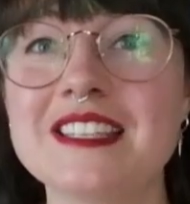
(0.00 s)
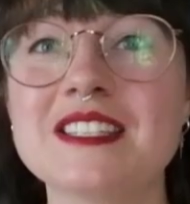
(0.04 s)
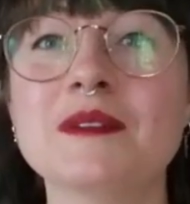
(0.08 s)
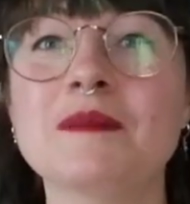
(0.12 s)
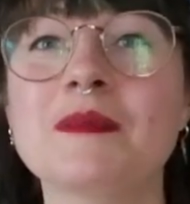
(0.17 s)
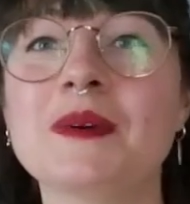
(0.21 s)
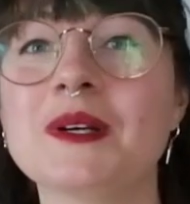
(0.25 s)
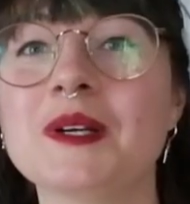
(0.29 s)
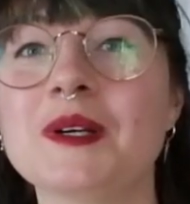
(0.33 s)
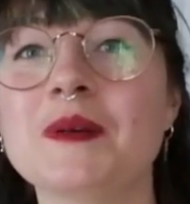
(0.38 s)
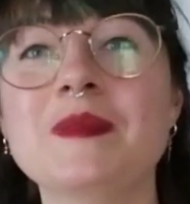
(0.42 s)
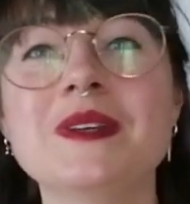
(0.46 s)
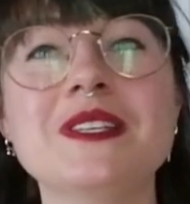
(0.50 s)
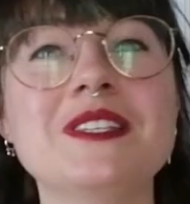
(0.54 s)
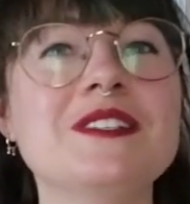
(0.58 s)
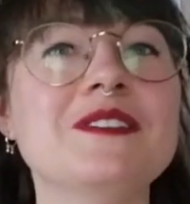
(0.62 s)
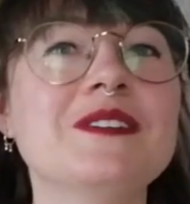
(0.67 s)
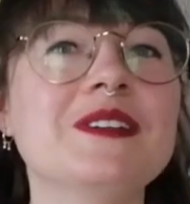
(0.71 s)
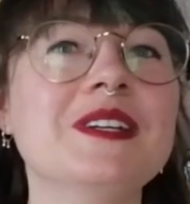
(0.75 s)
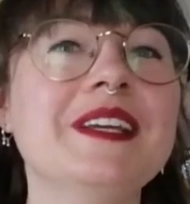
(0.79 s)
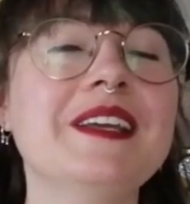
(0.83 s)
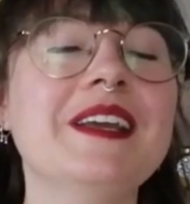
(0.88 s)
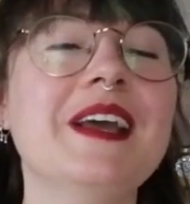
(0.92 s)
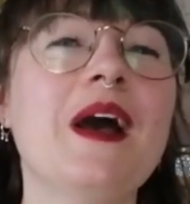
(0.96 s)
is a murder
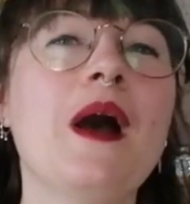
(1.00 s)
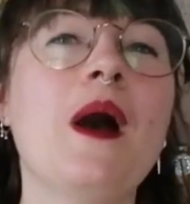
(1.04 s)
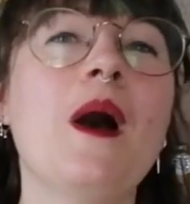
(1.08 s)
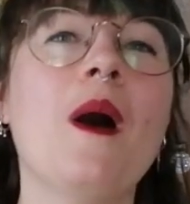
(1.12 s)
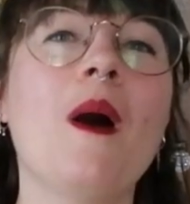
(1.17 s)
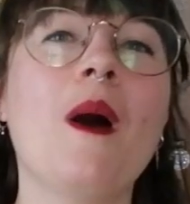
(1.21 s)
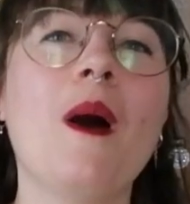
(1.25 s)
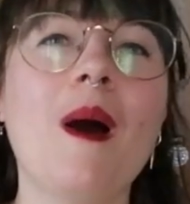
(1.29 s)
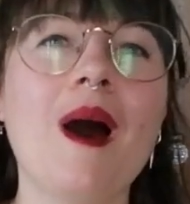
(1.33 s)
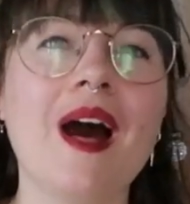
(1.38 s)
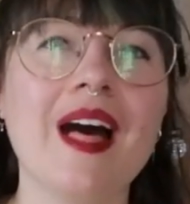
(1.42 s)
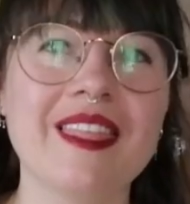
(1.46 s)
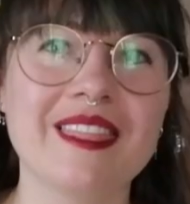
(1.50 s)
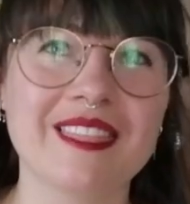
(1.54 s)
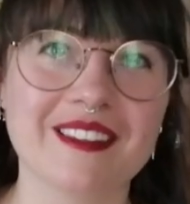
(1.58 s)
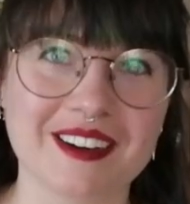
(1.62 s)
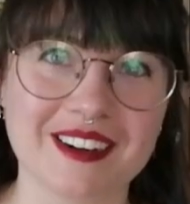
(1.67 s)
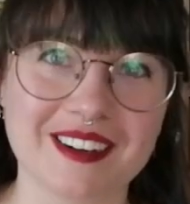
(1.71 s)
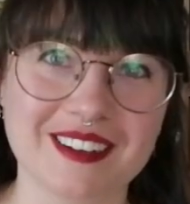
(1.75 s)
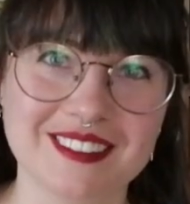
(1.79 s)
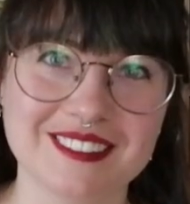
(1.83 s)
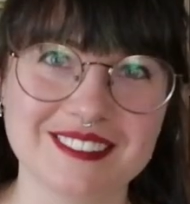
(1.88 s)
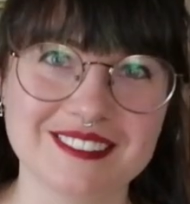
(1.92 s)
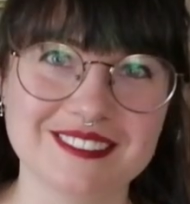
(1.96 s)
mystery
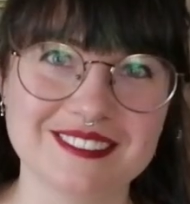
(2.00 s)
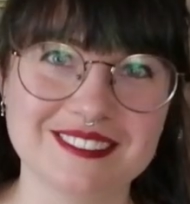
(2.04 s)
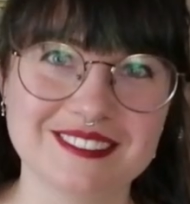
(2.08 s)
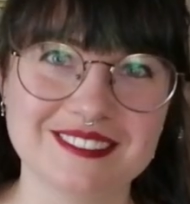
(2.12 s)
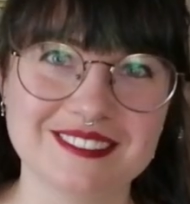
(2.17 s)
author